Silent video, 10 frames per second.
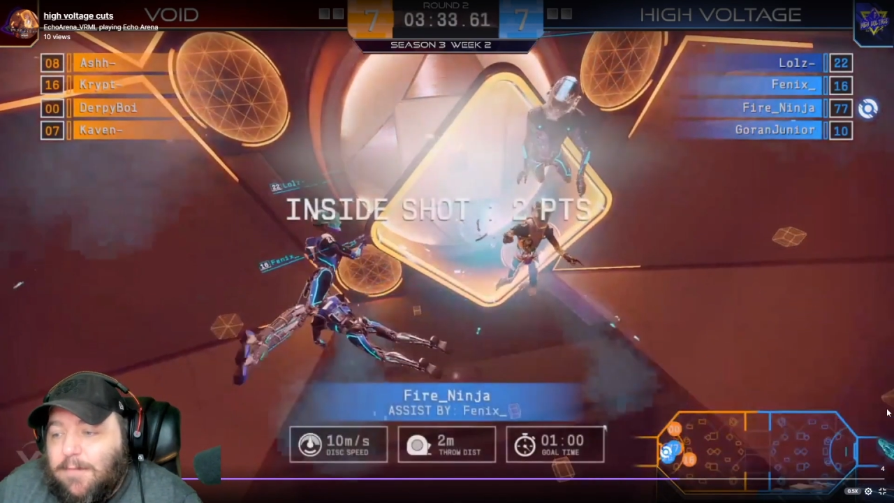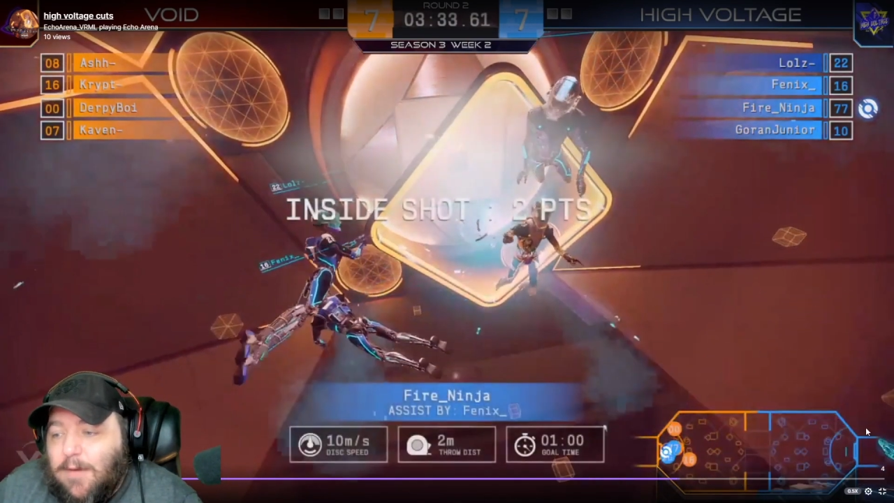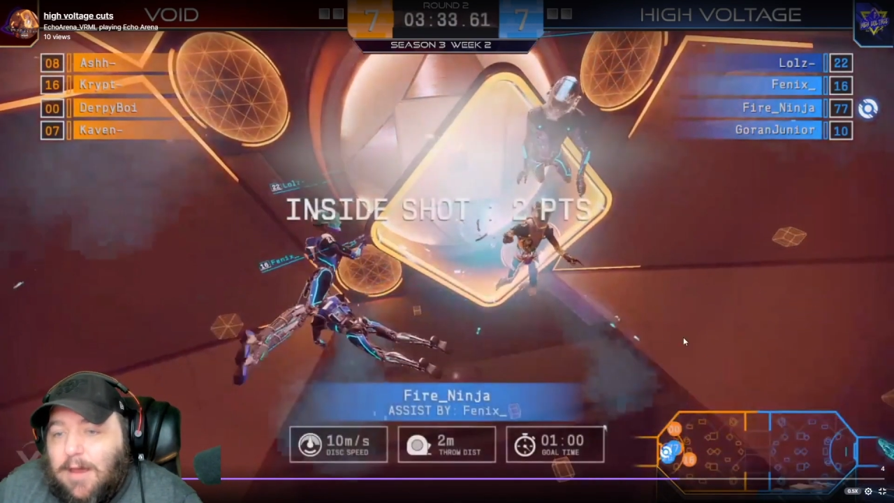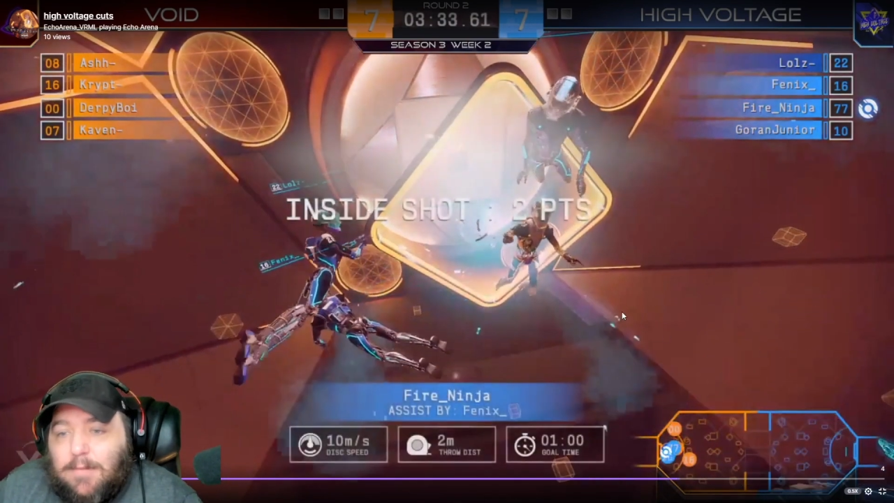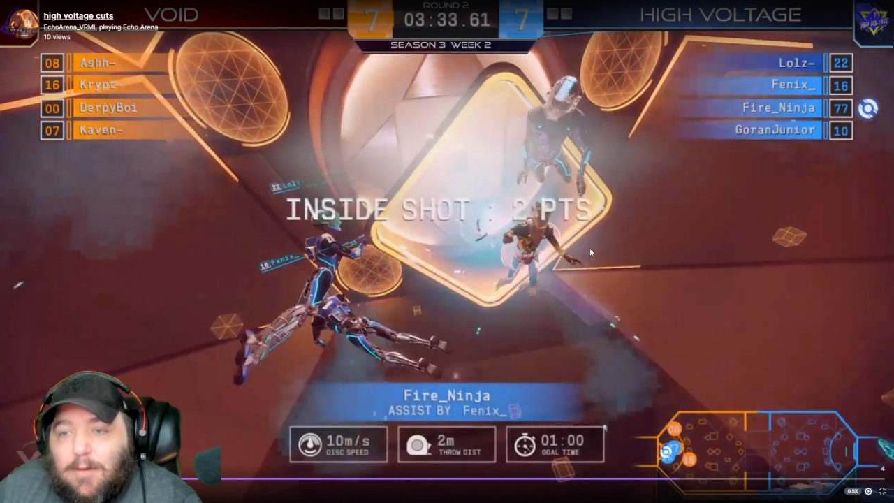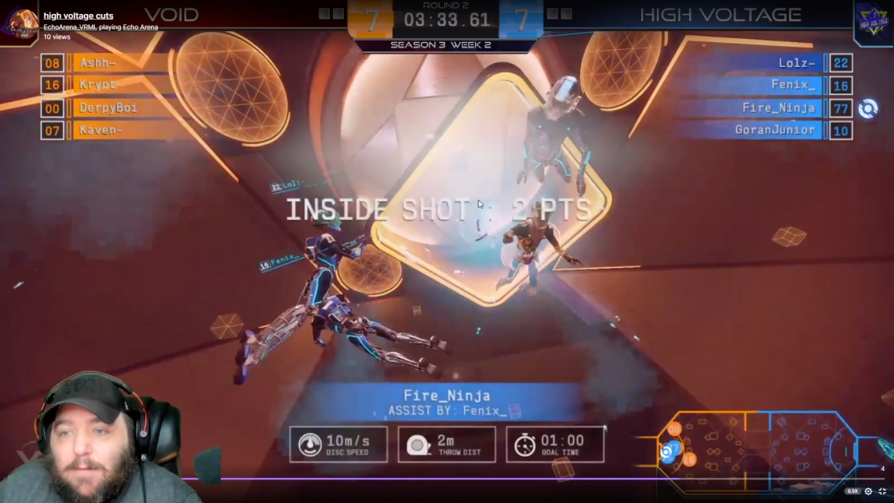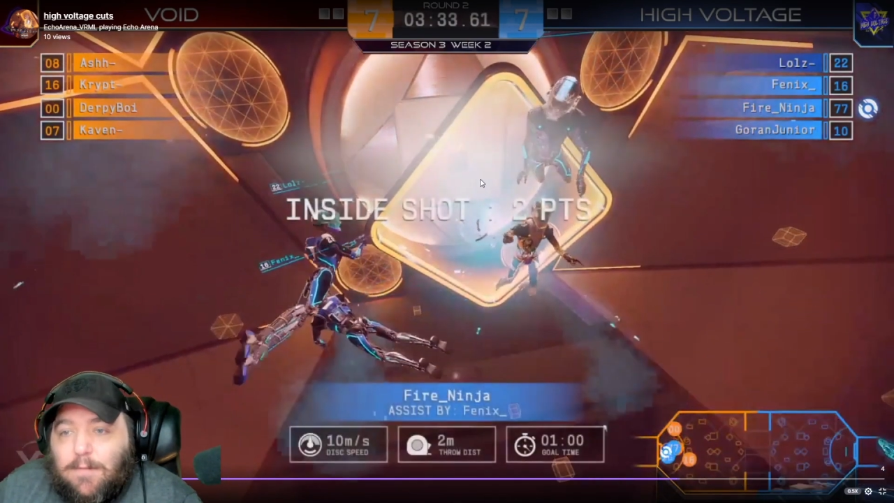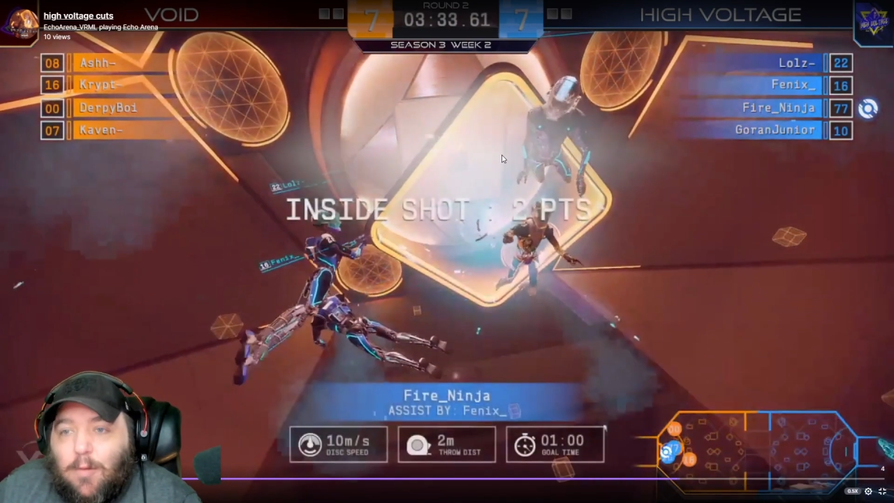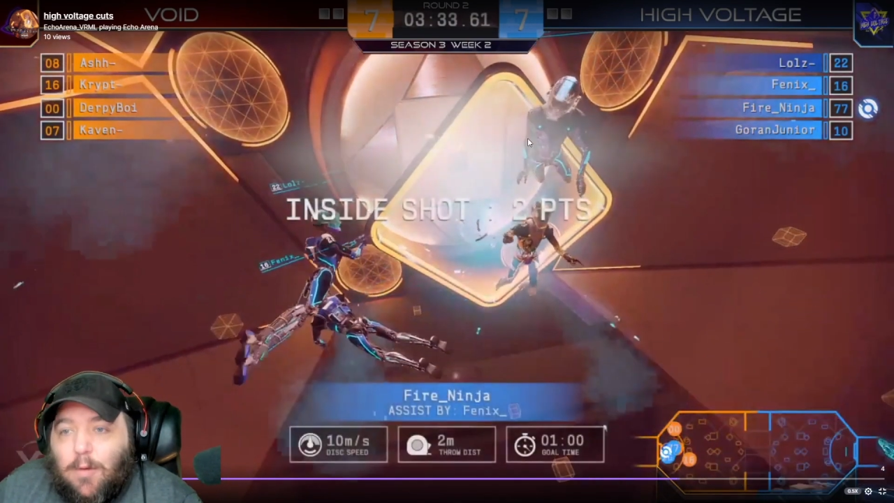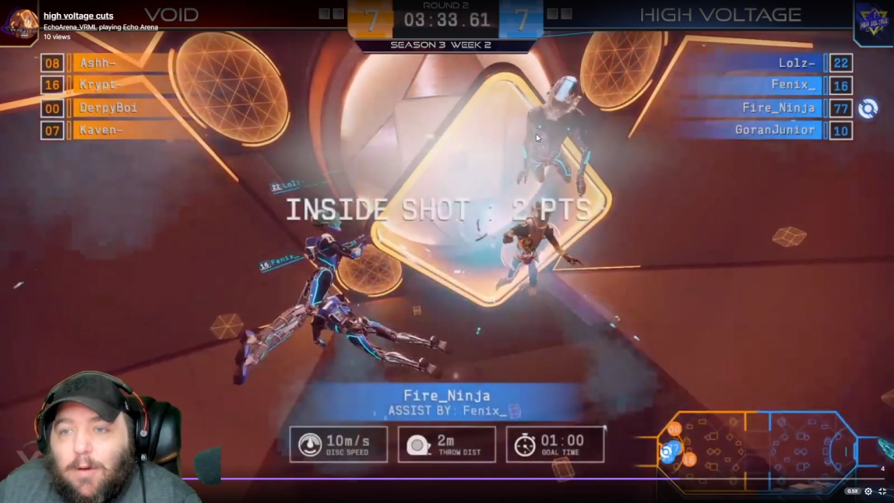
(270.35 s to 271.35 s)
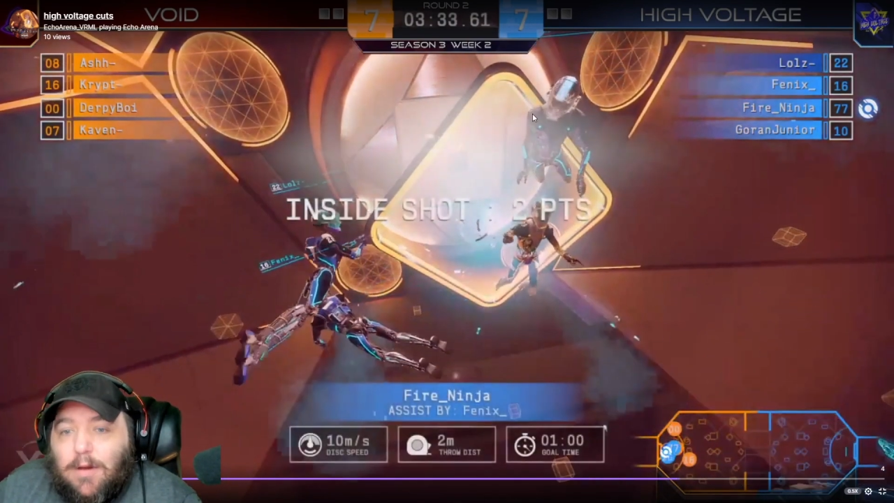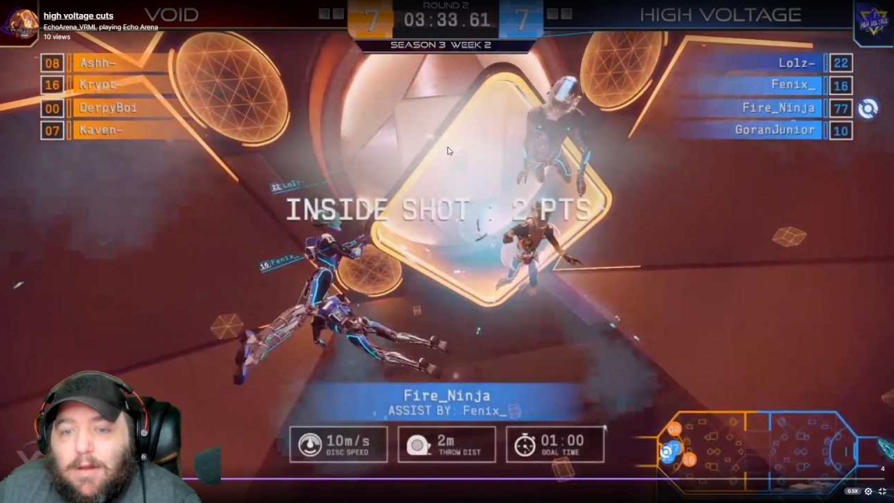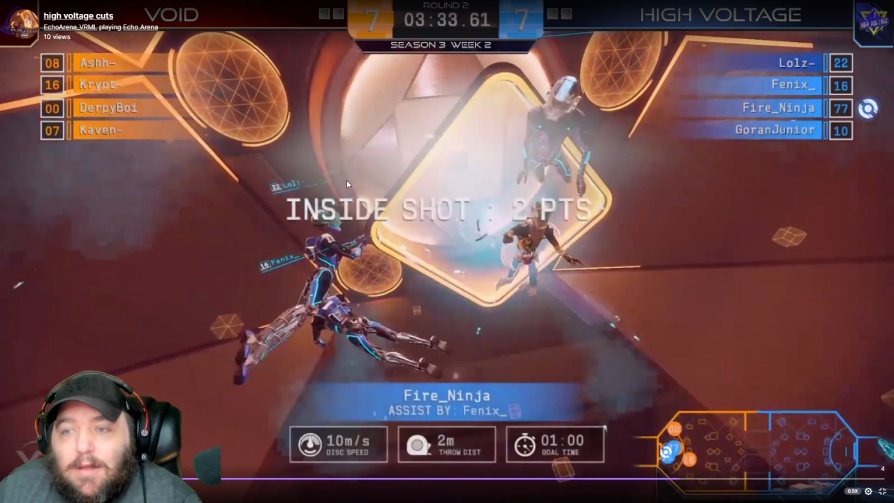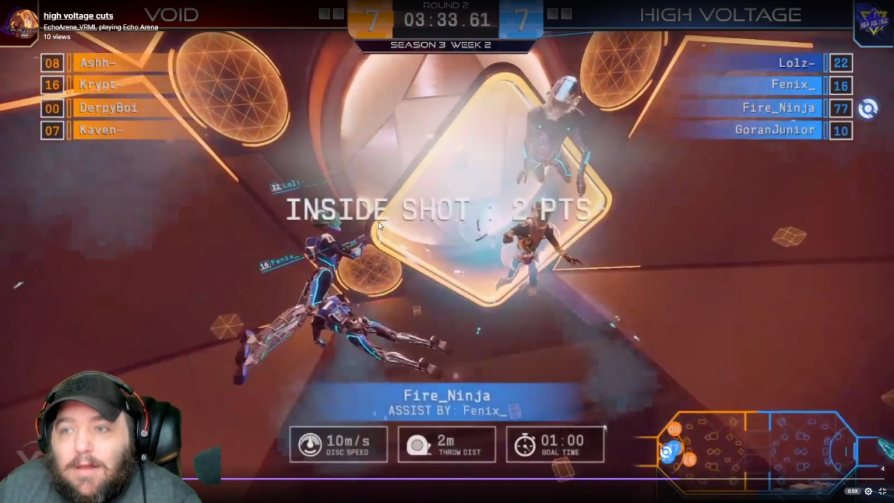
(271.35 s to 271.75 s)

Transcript: frame, there were 4